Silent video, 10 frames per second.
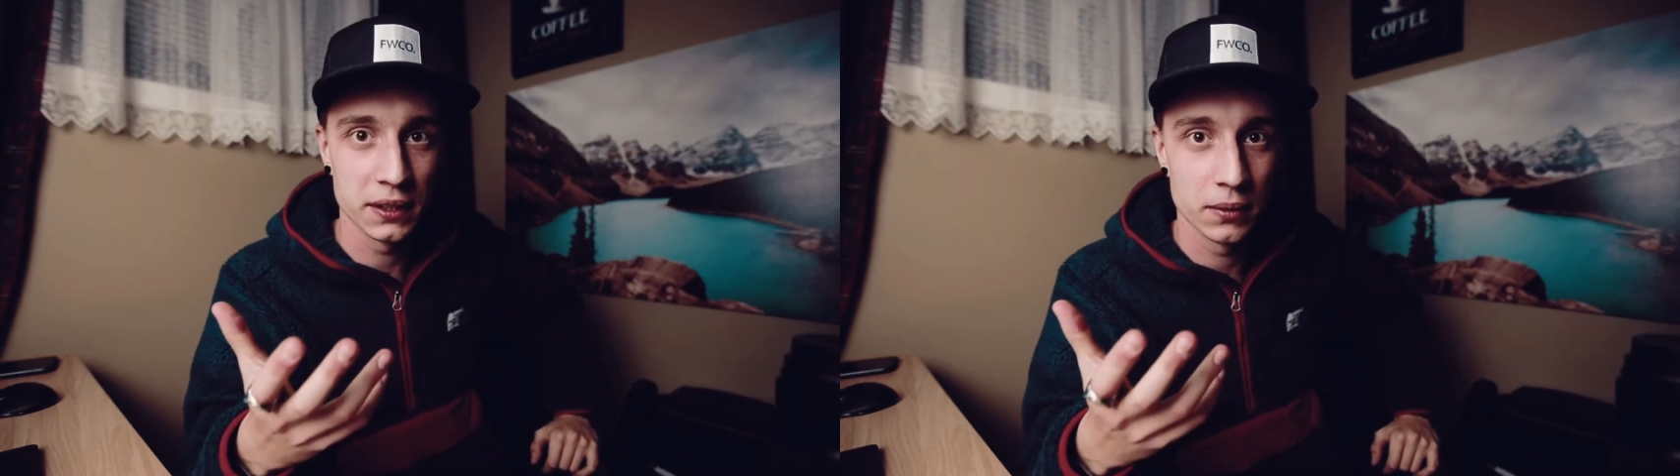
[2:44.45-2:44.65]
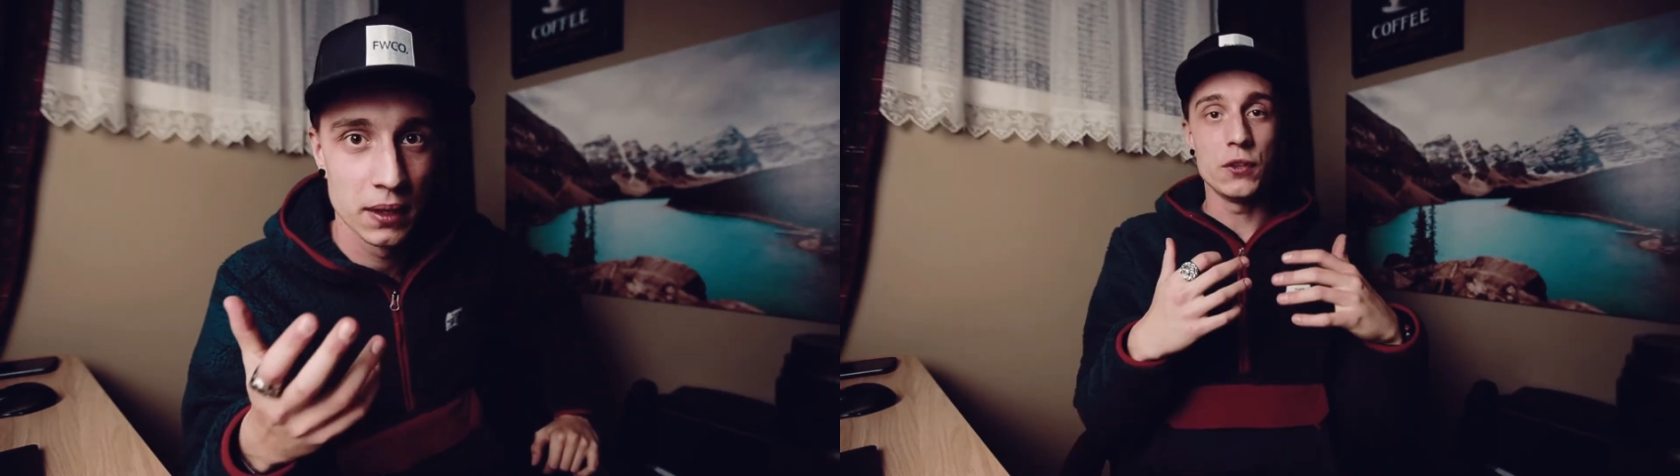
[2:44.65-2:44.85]

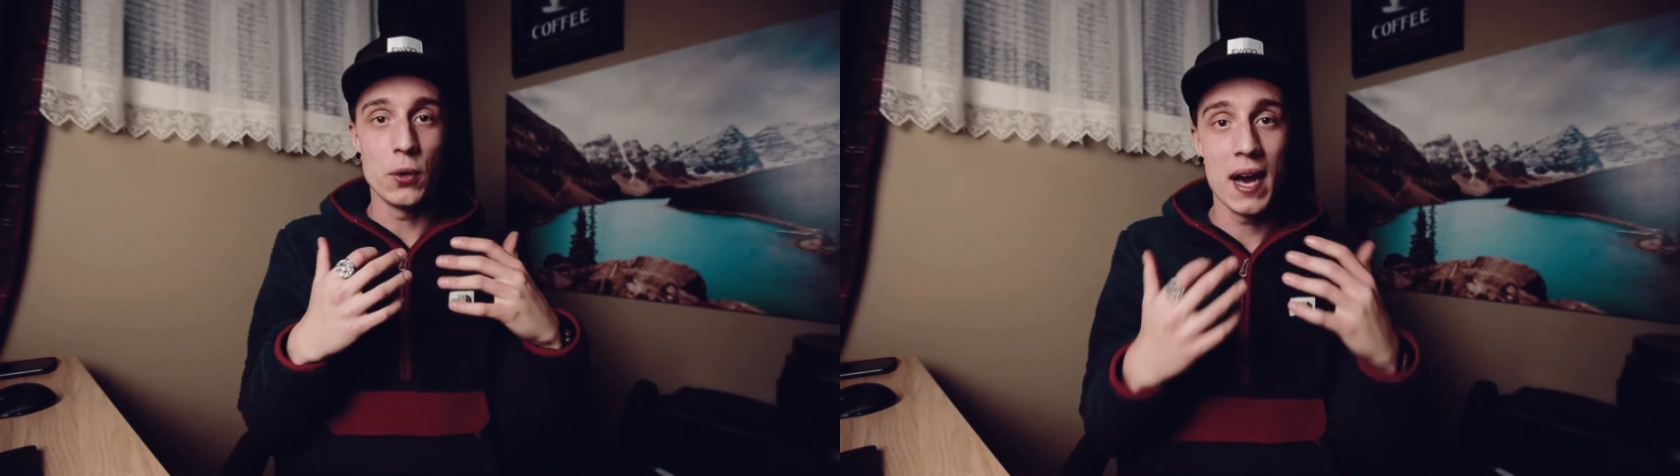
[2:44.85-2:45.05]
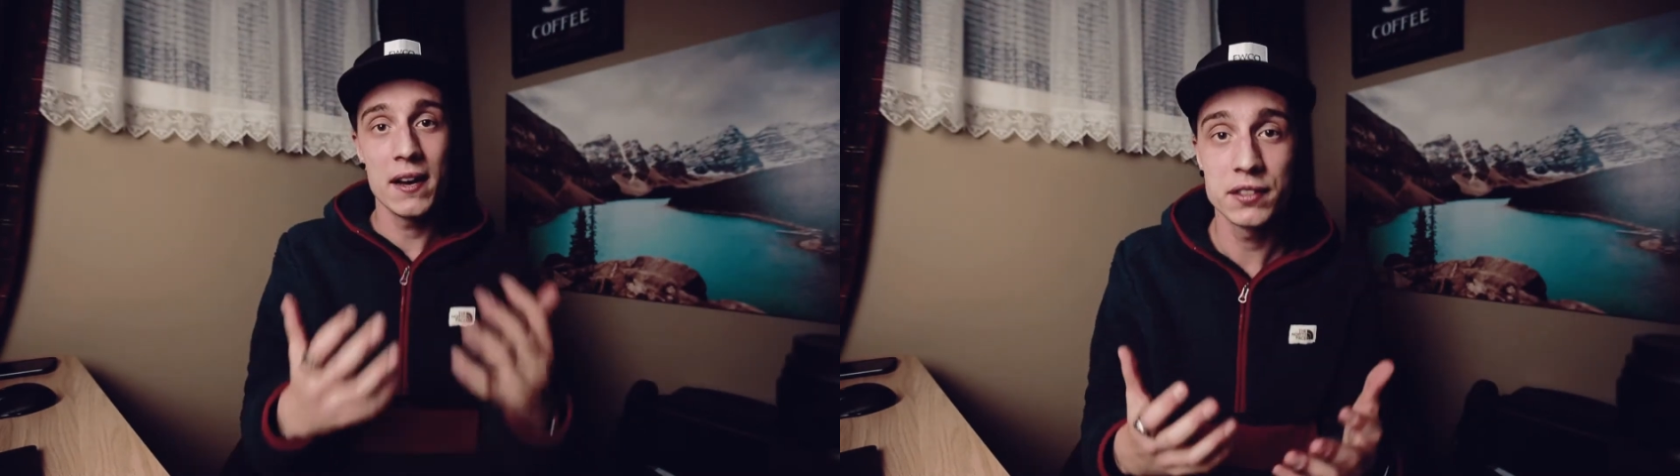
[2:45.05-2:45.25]
If
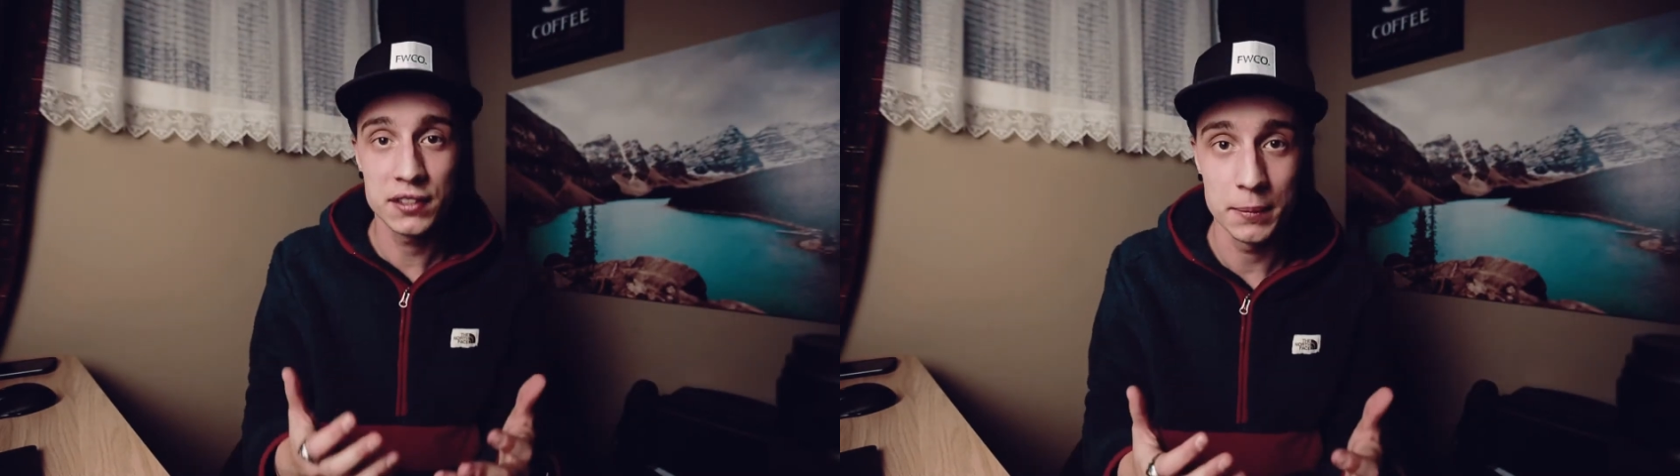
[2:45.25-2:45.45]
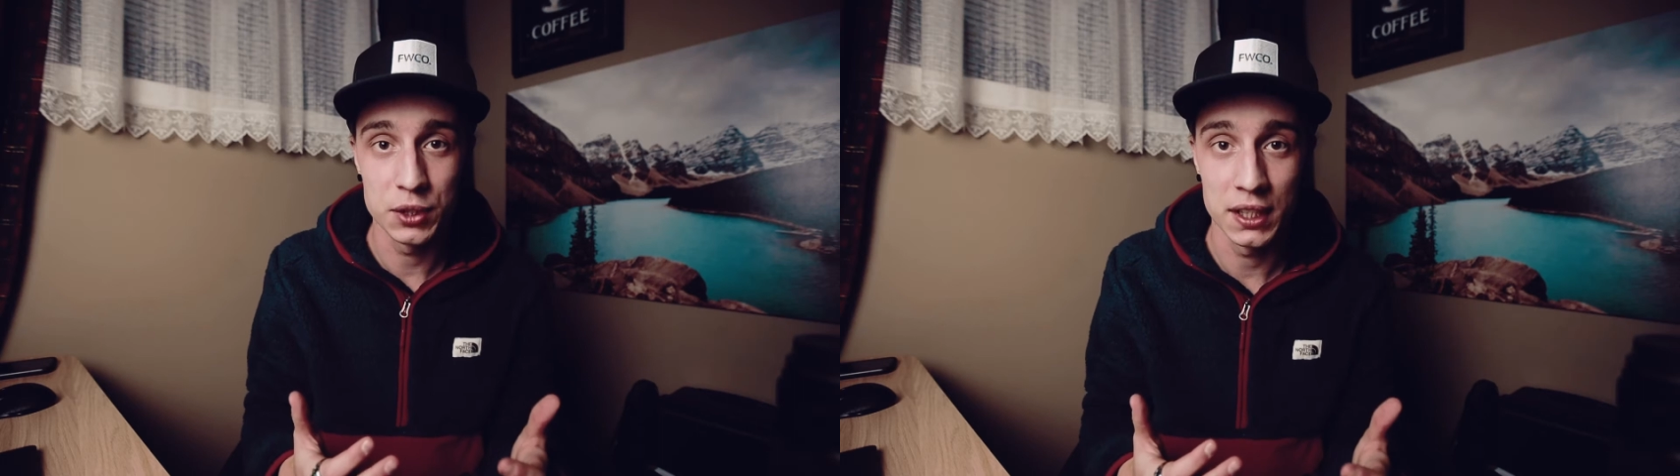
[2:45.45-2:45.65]
you have a
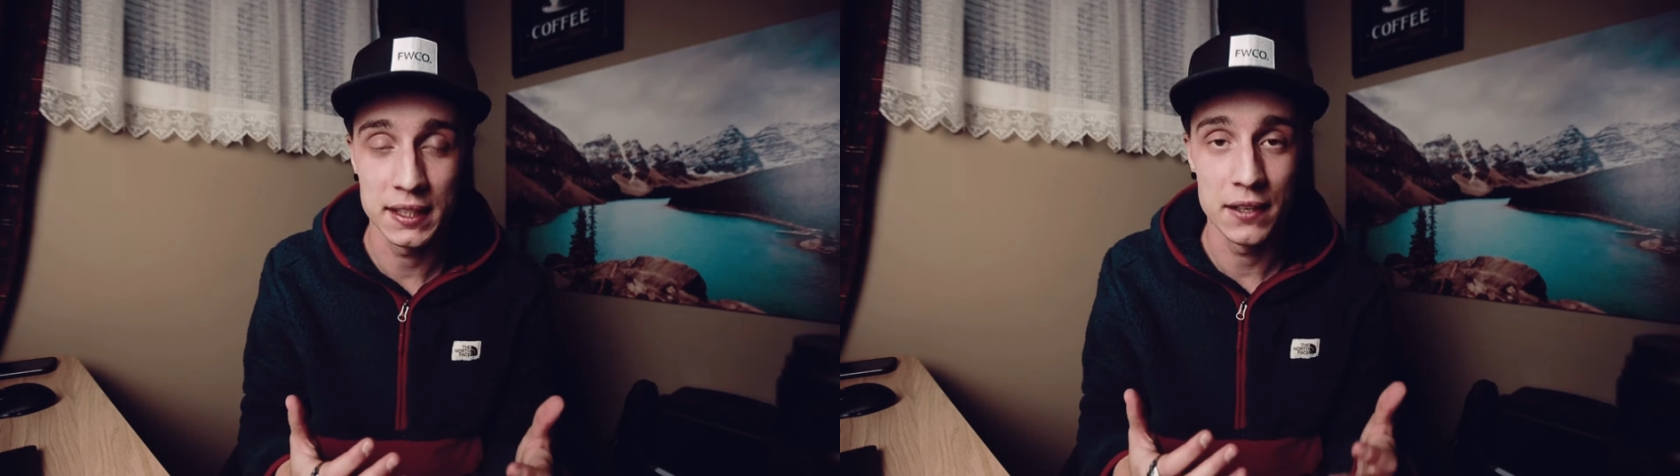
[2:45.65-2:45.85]
subject,